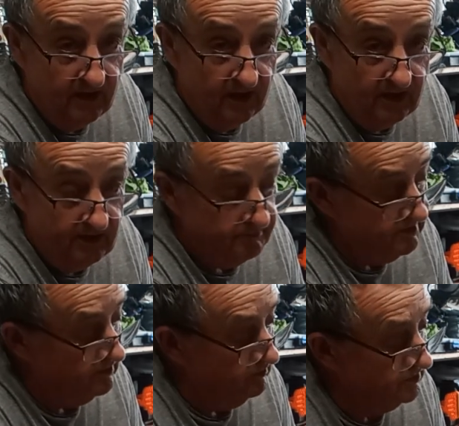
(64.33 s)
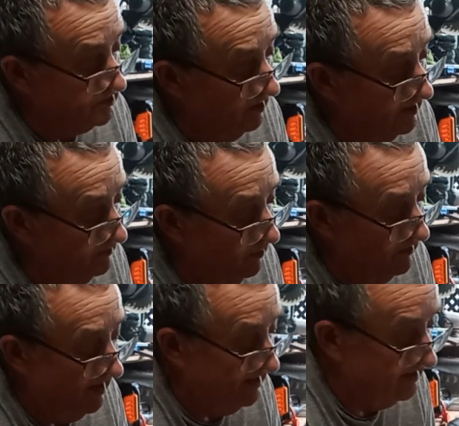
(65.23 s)
elliptical side. And what
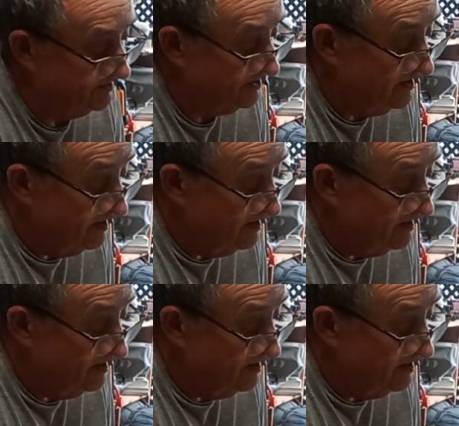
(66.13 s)
that is